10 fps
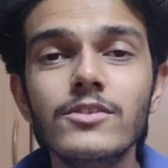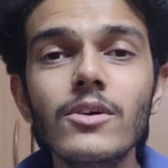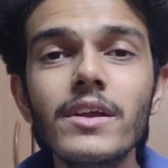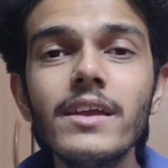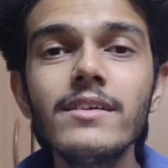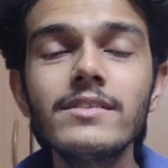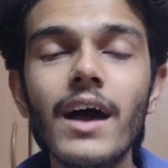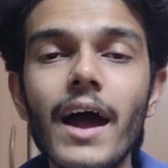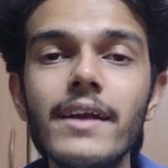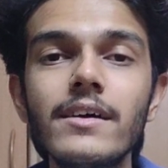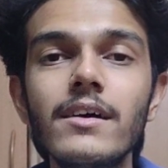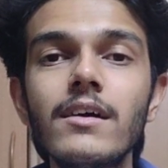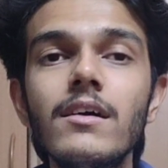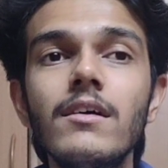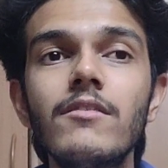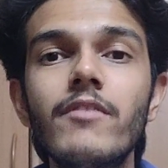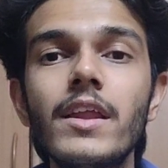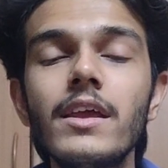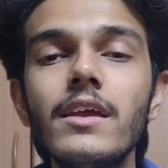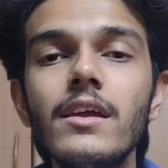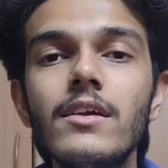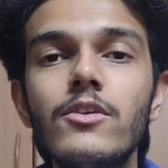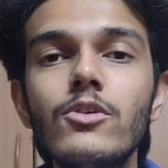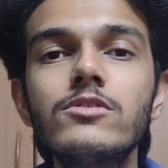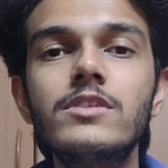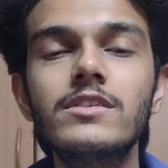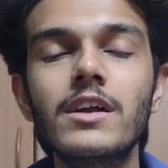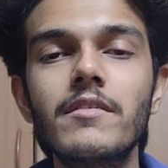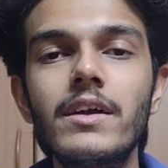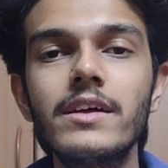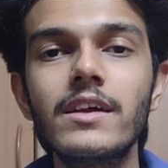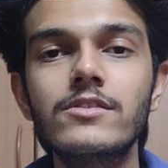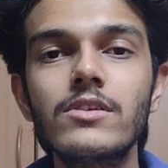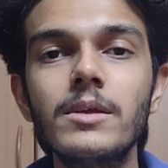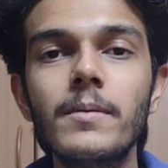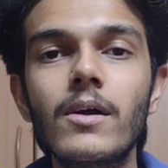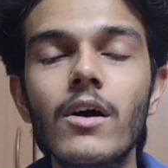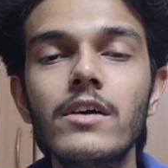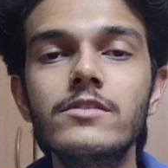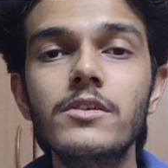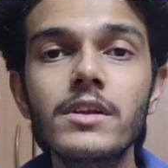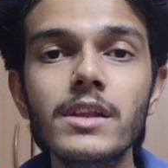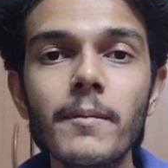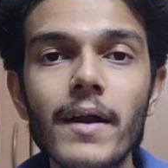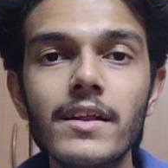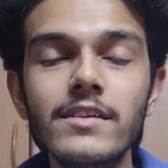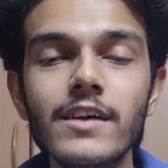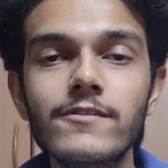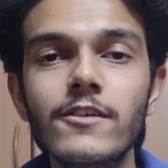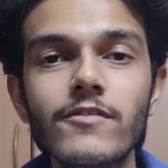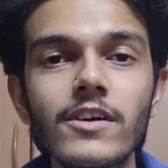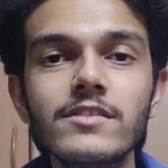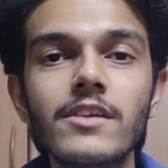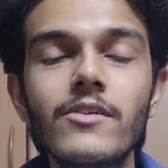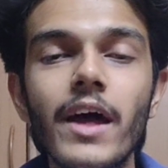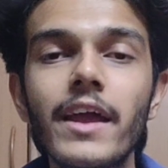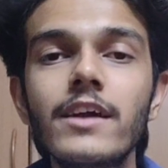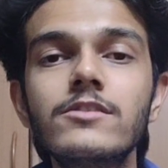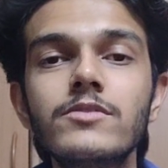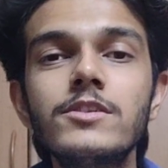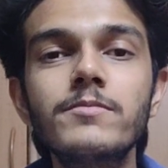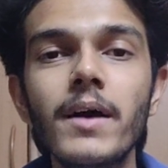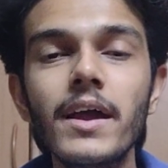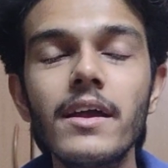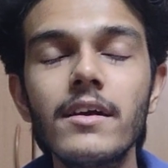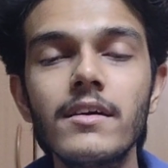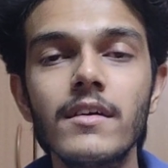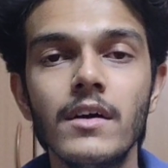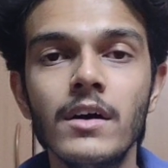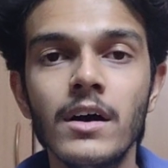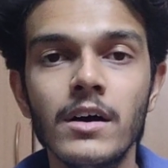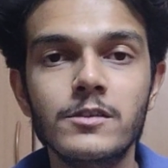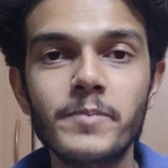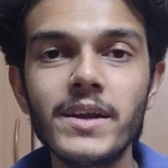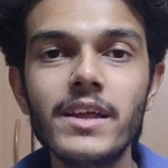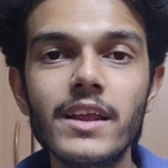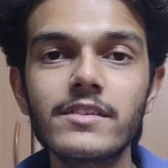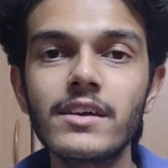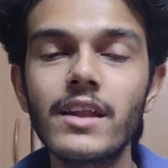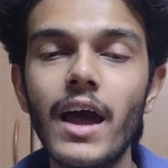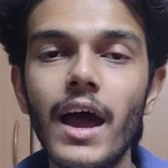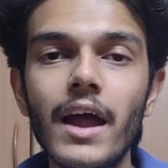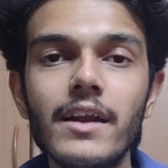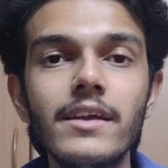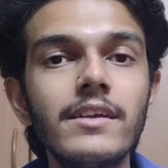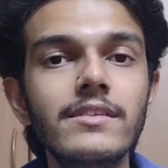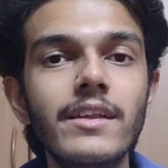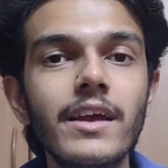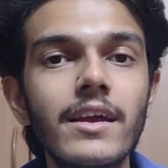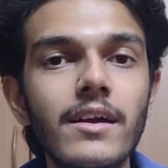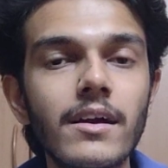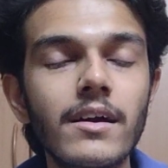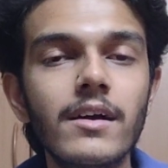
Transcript: So he is at a very huge disadvantage actually, because during the battles after first round I can switch my spin direction and he is like